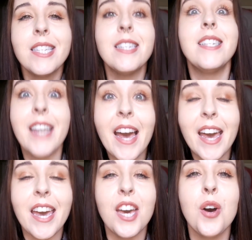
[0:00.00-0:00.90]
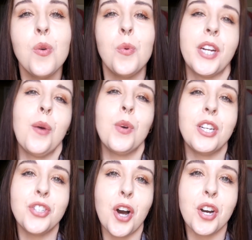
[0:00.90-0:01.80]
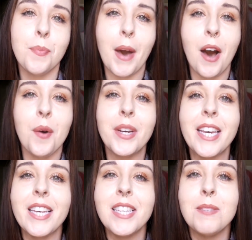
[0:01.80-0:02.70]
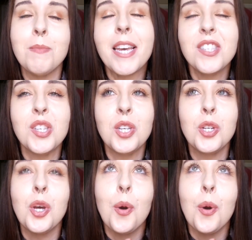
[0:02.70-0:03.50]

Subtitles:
Today, what I want to talk about is Maison